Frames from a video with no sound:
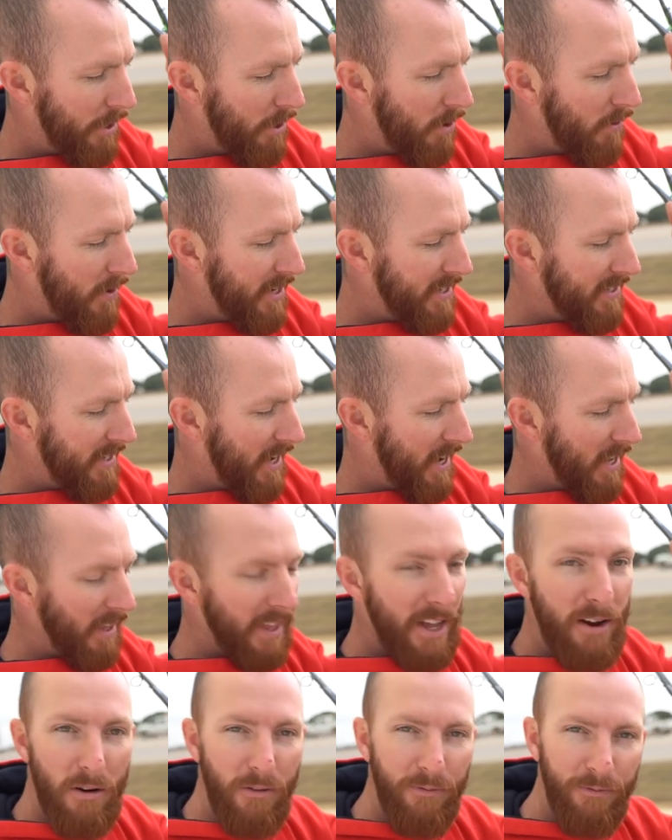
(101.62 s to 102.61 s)
there is a
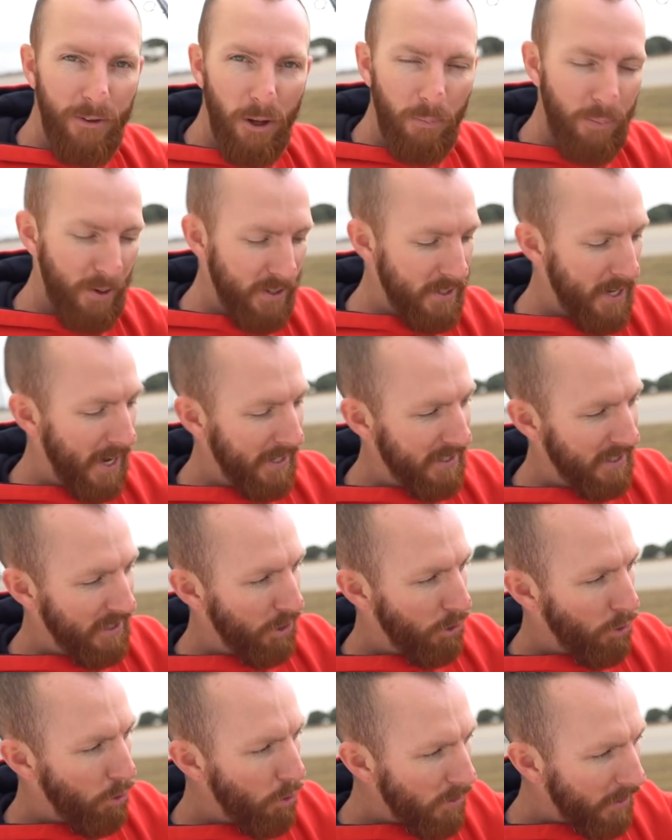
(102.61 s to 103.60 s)
layer of film protecting
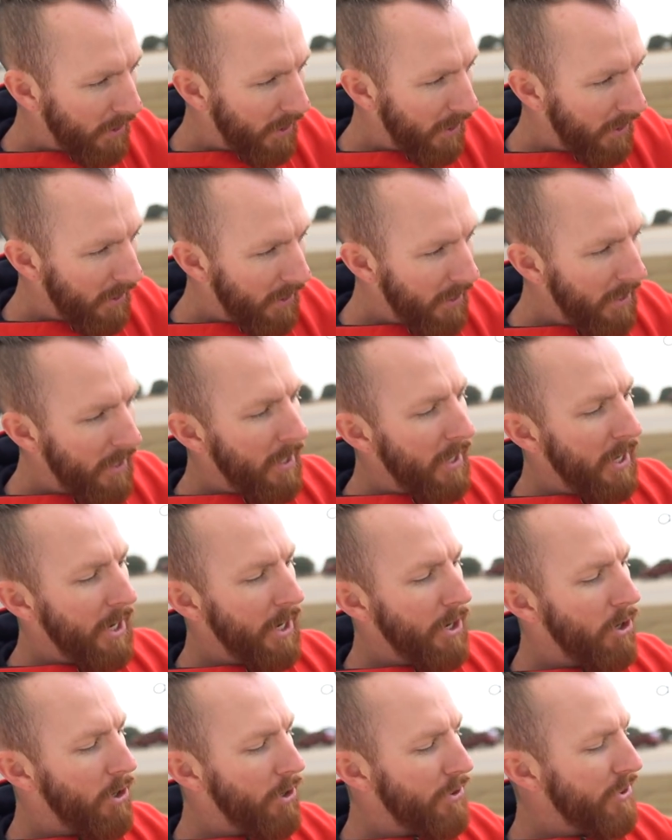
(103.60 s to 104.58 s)
the cork,
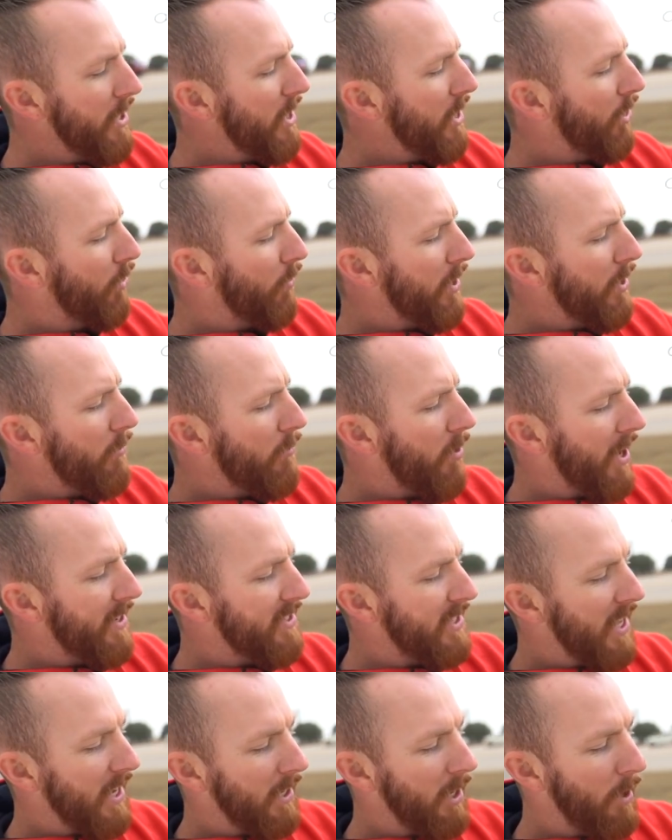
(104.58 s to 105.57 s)
and on the green
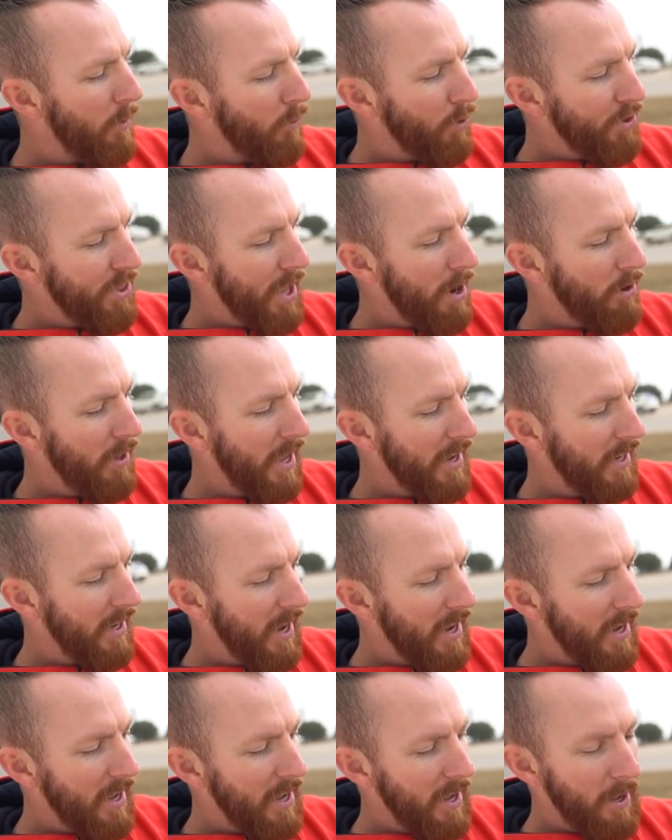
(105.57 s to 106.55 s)
rods they come without like
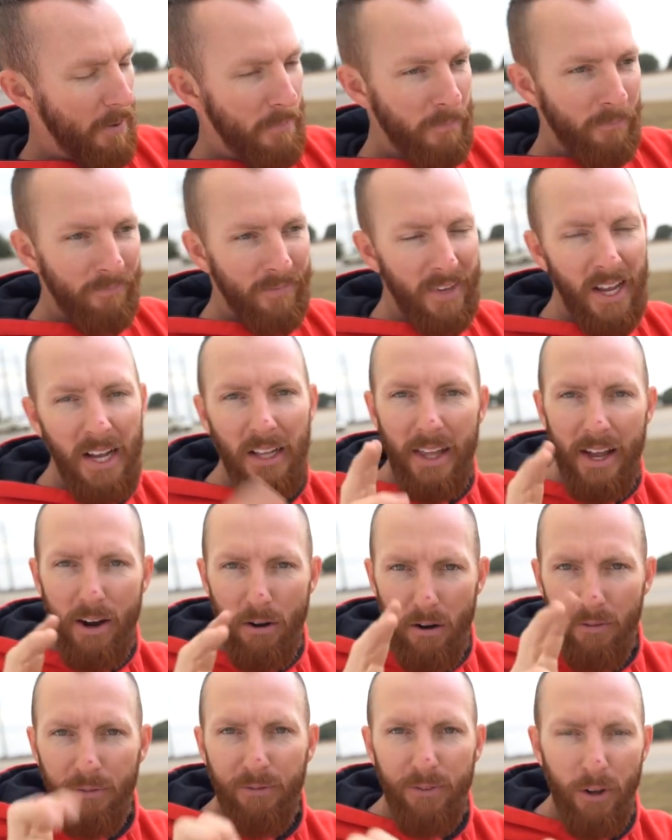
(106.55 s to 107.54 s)
a, uh, a
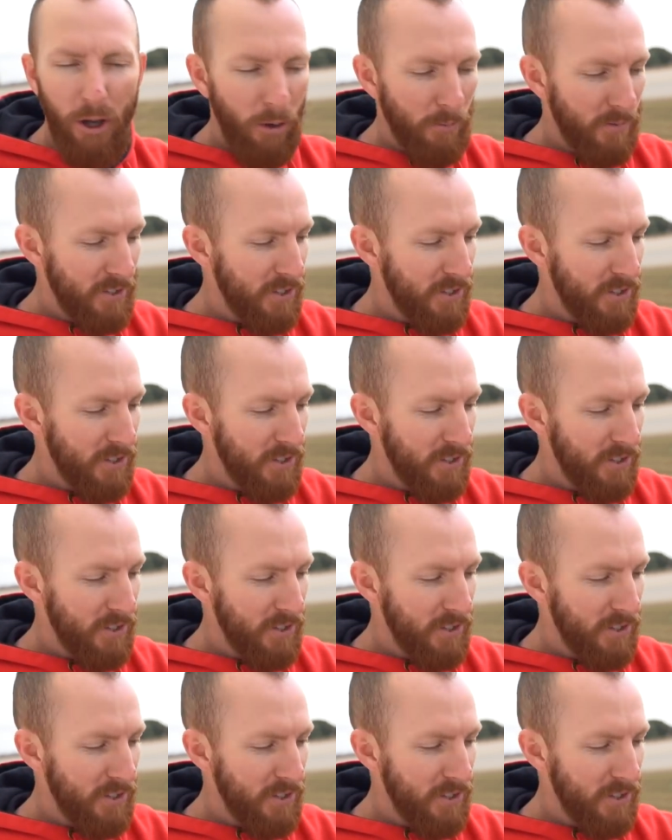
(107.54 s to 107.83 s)
layer of film.